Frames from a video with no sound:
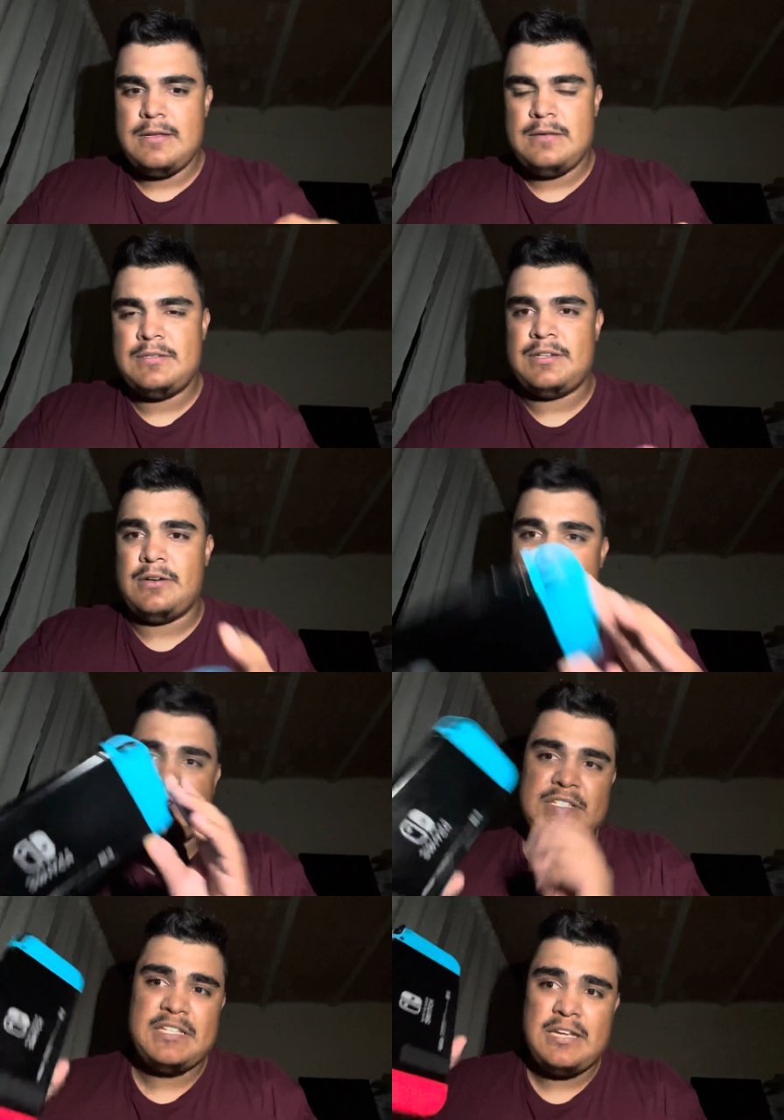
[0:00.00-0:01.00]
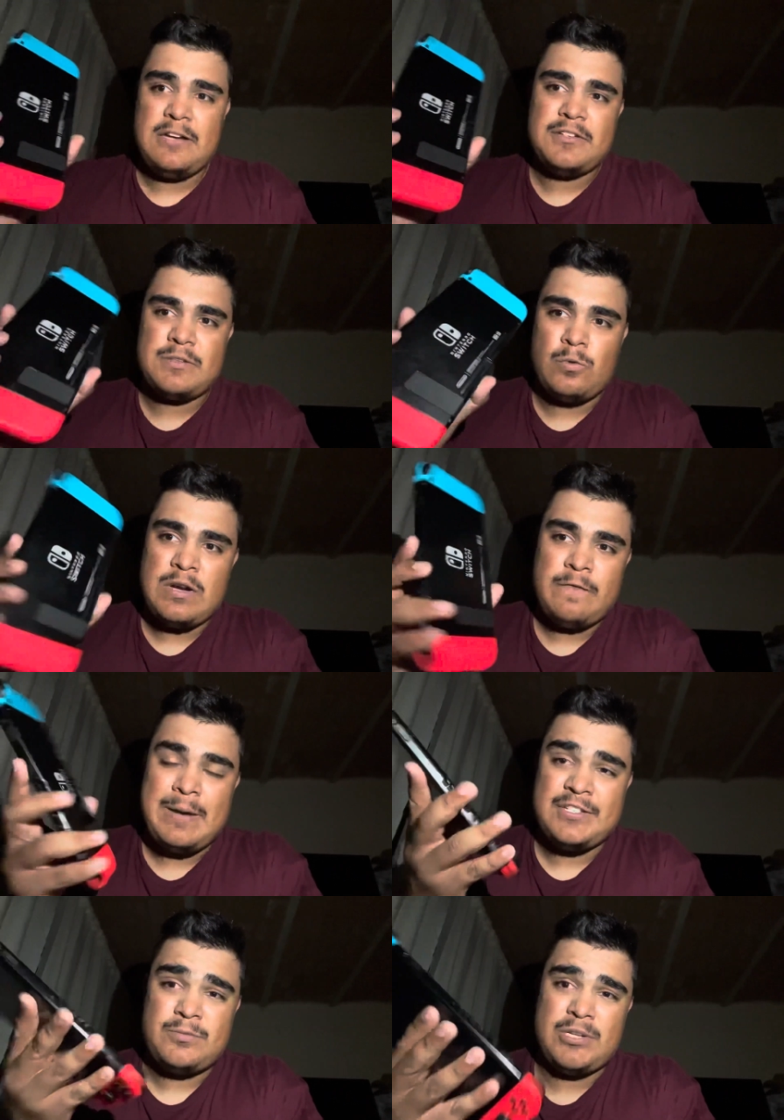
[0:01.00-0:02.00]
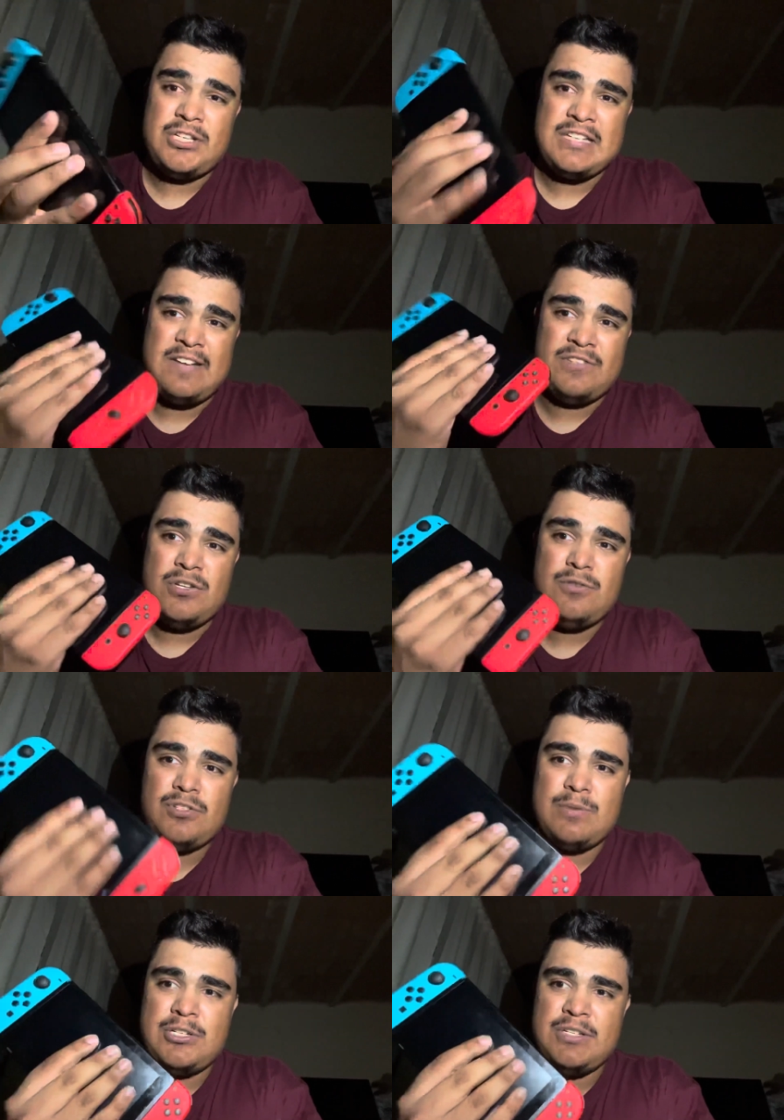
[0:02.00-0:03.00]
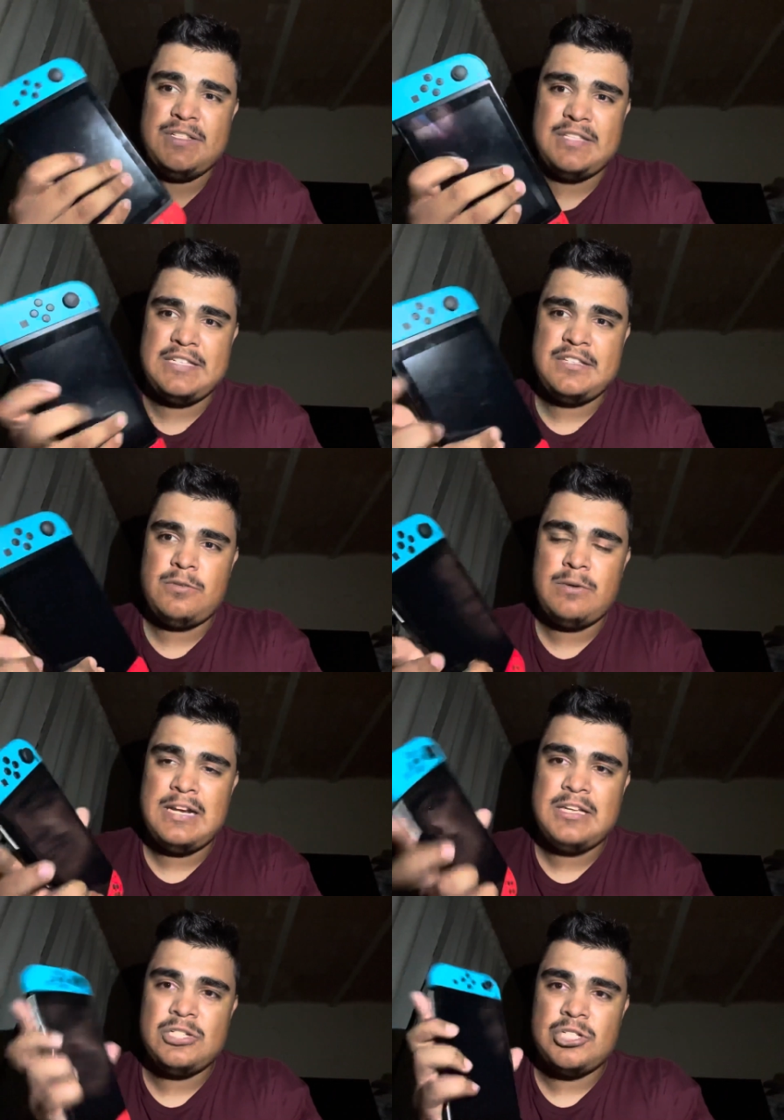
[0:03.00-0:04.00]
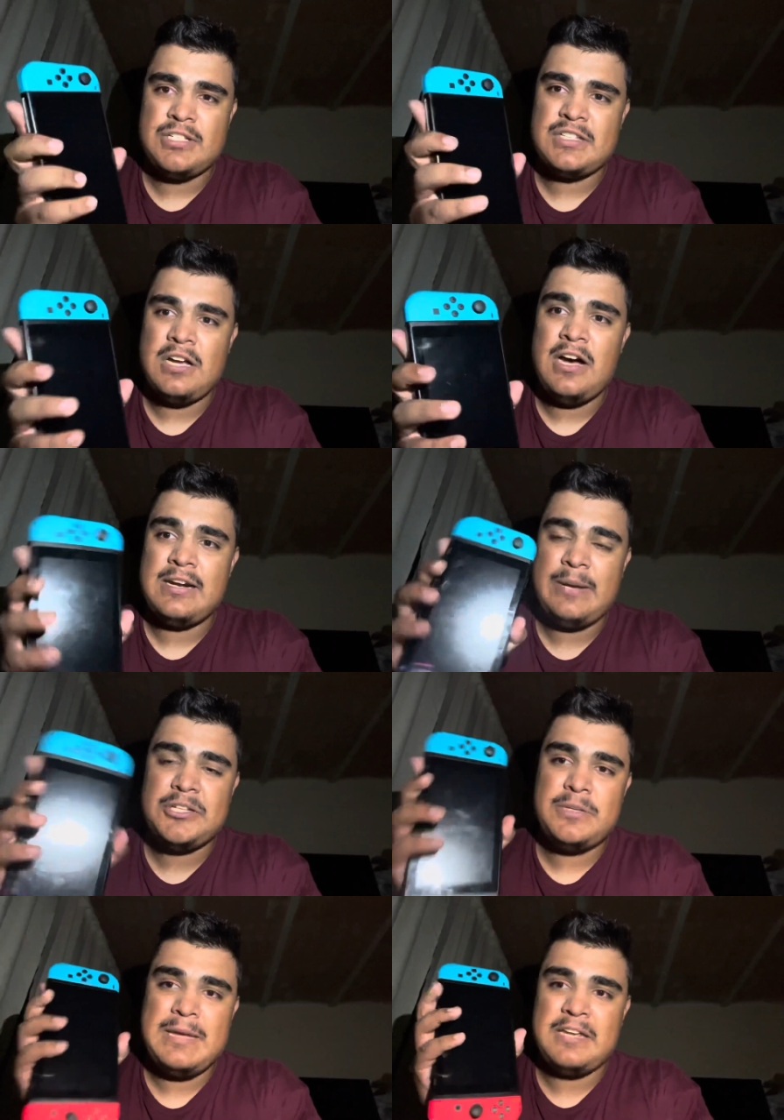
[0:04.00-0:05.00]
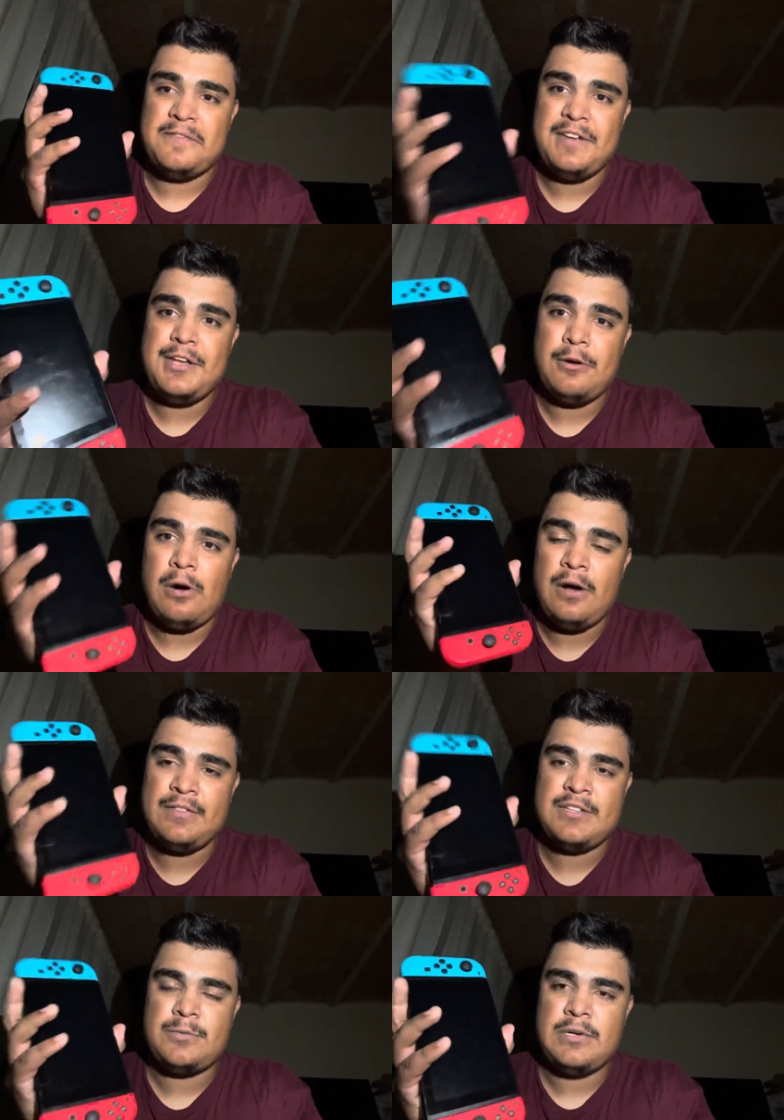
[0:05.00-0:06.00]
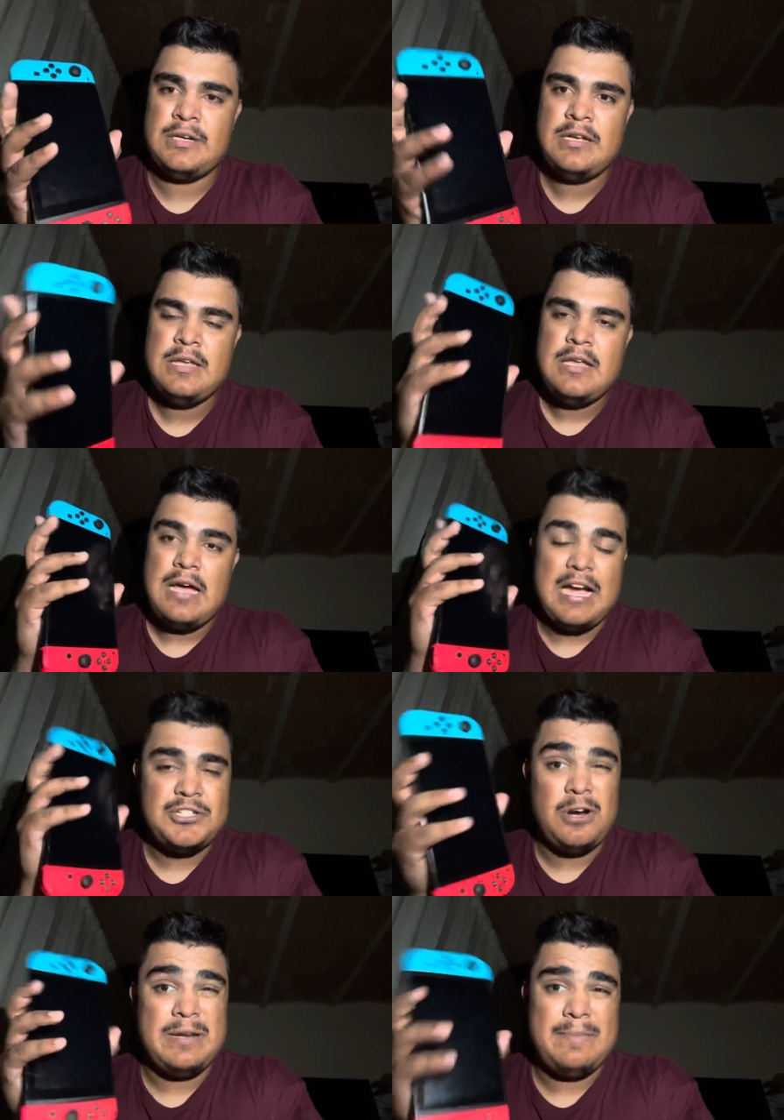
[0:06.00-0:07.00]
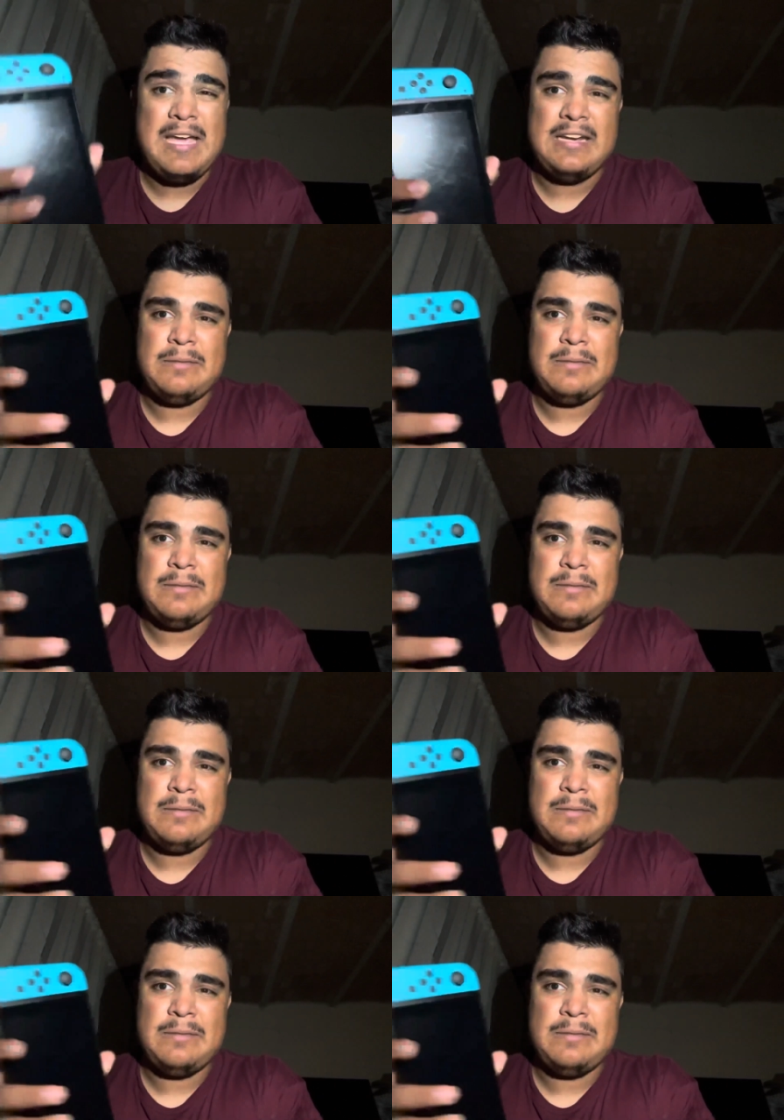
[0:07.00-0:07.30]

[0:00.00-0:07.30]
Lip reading: So as you can see, here's one of my Switches. I have two Switches. This is the one I just got. I'm actually making a video on this one. I actually already made it.